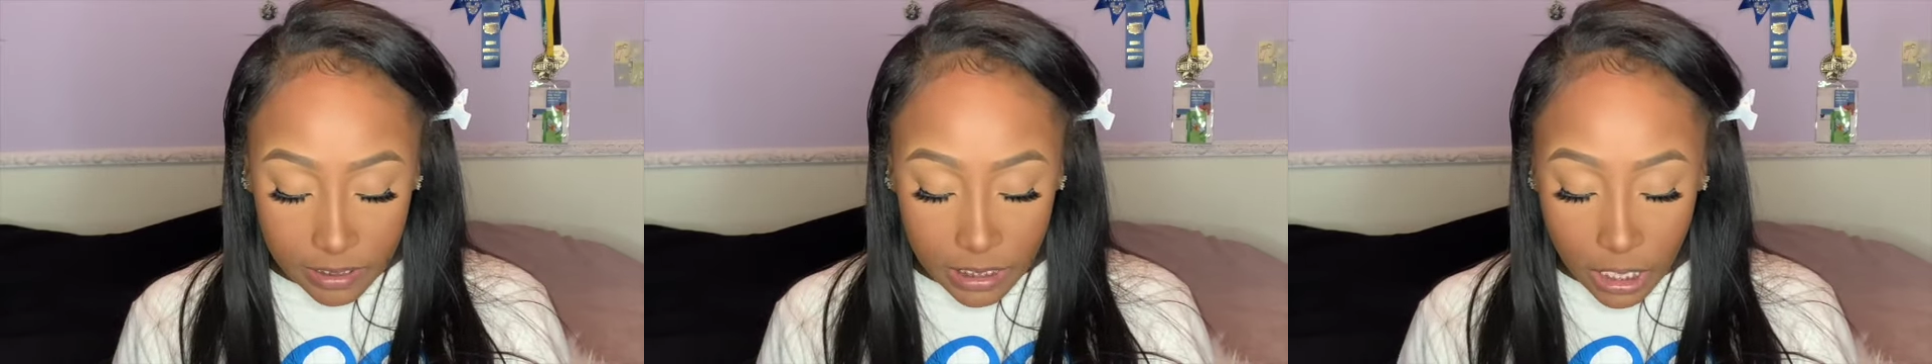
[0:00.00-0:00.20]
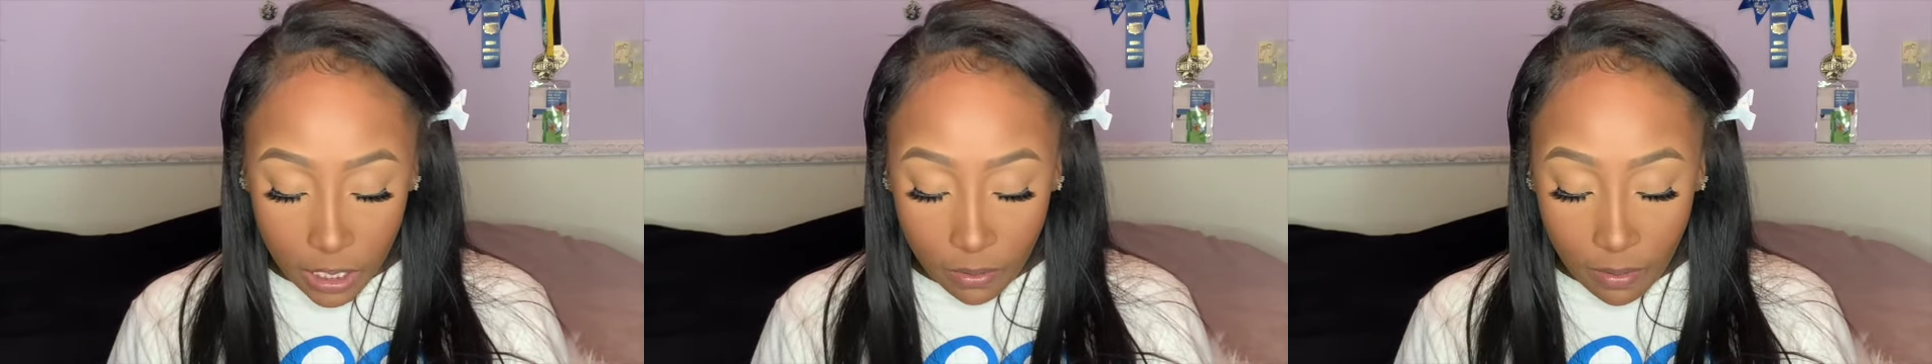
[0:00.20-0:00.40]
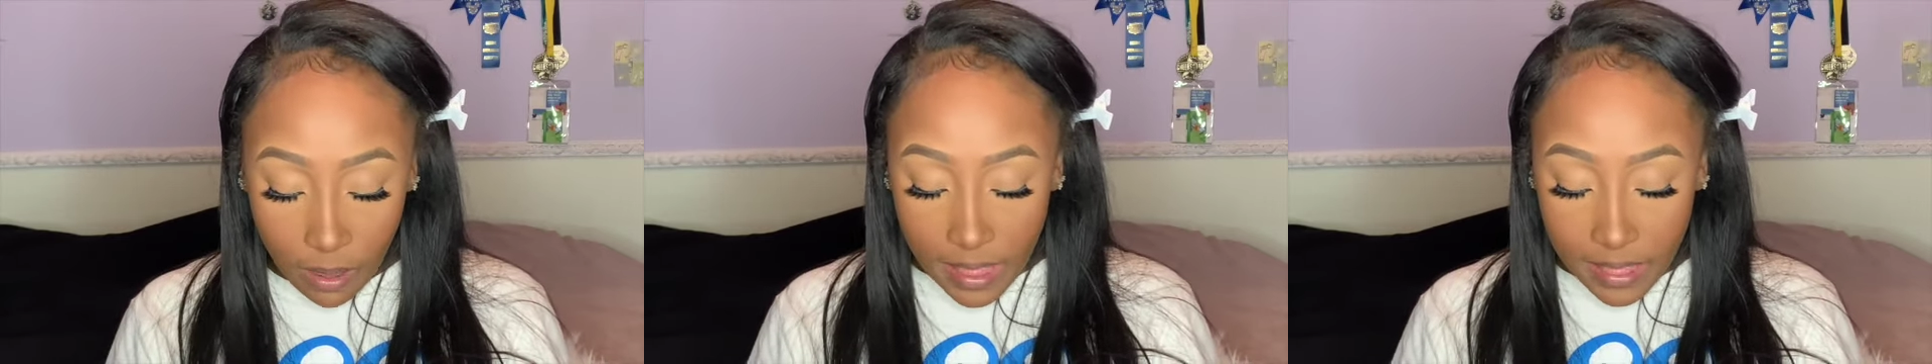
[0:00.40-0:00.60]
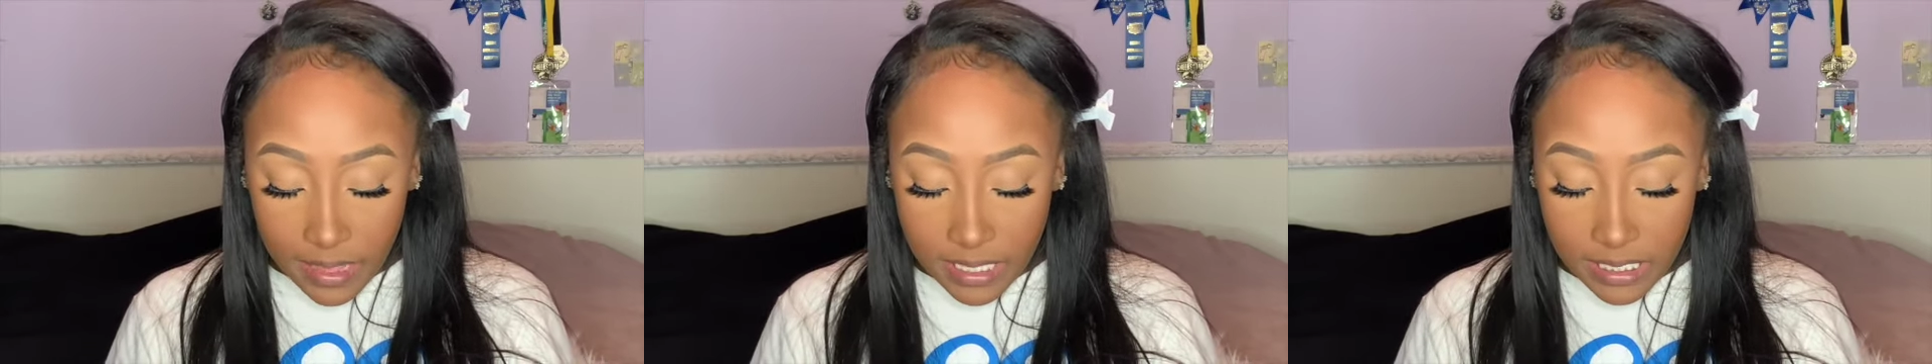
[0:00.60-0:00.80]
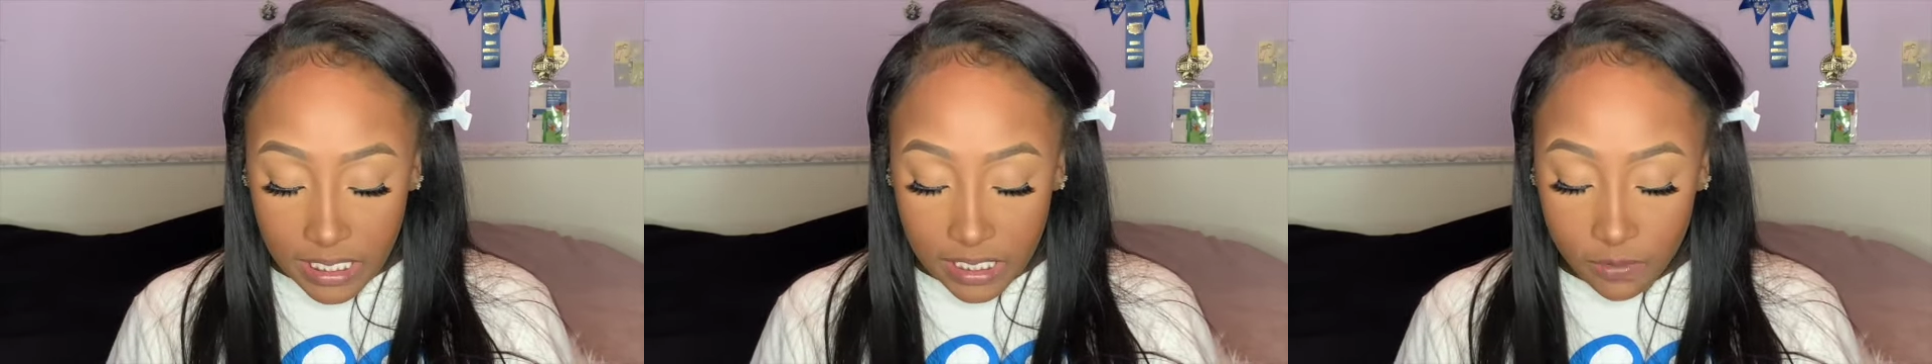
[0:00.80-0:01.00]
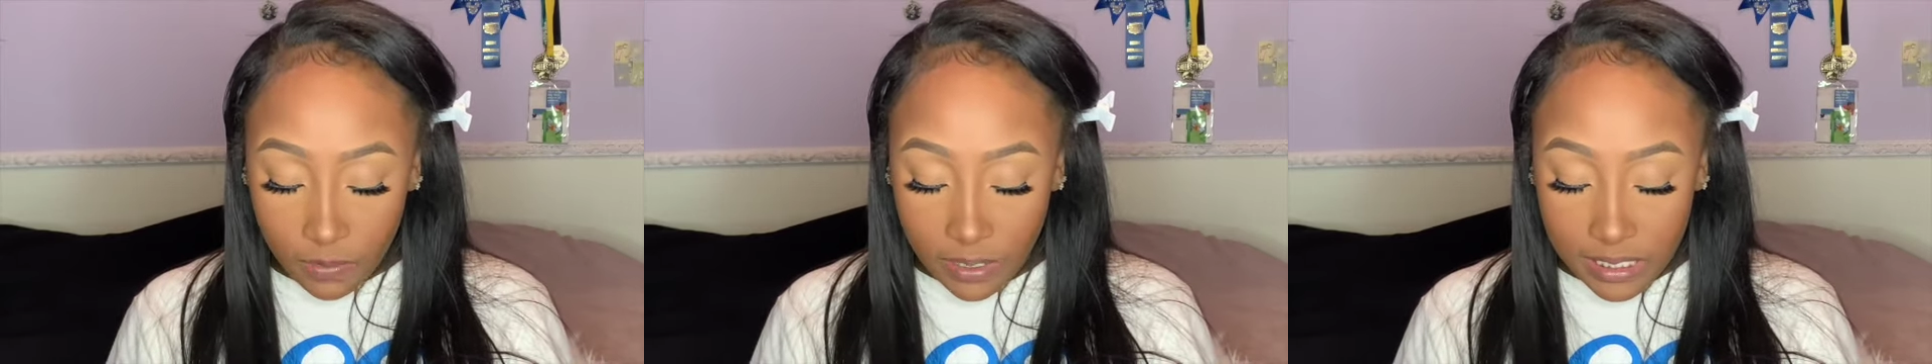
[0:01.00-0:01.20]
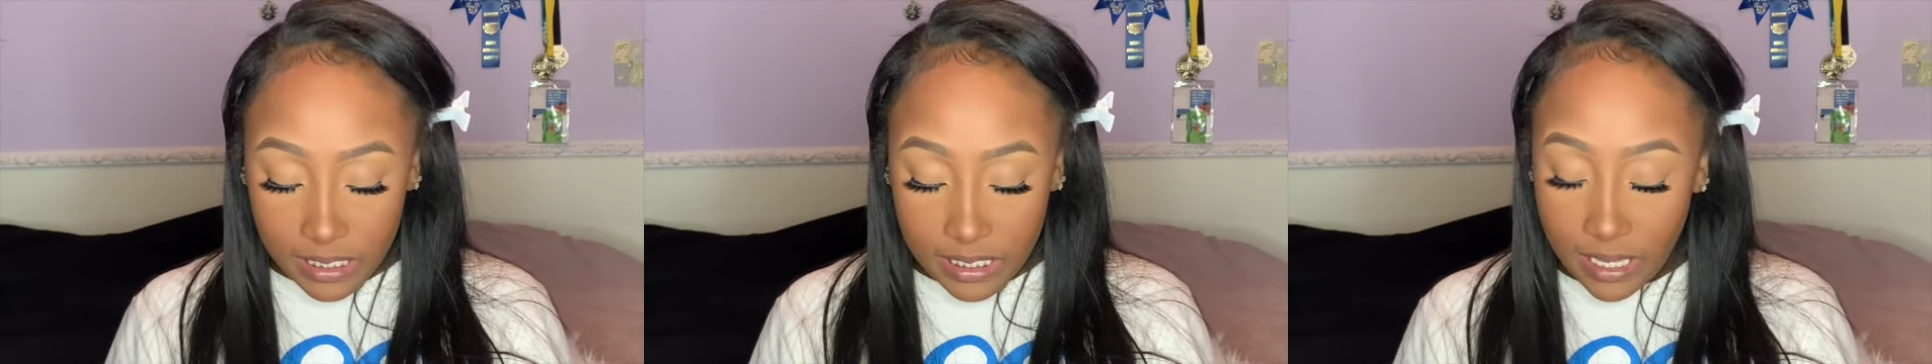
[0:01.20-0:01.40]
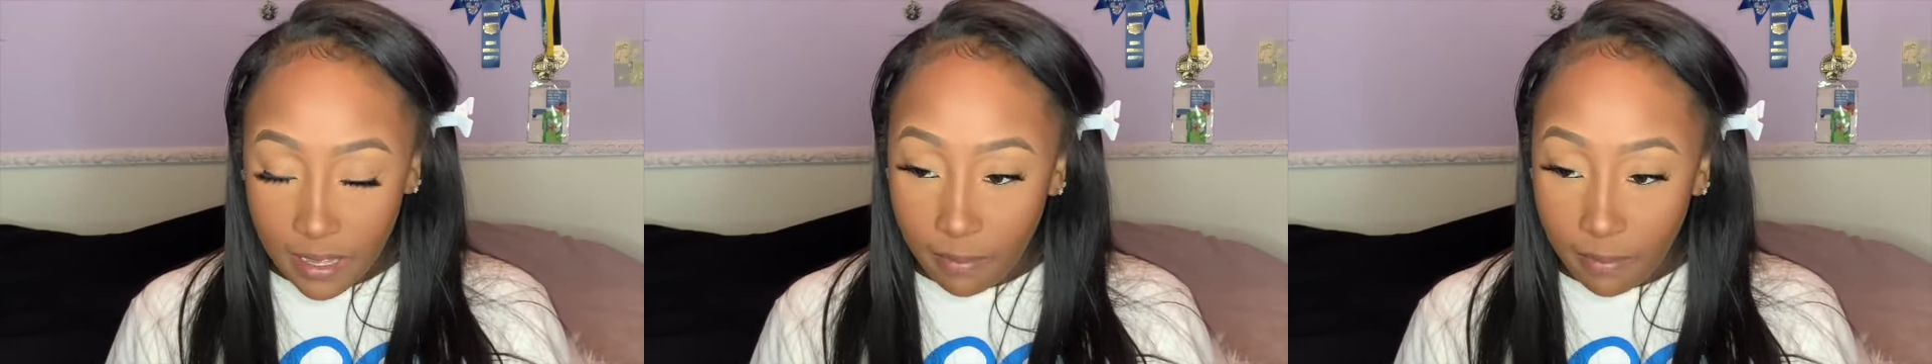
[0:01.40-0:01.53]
So this is one step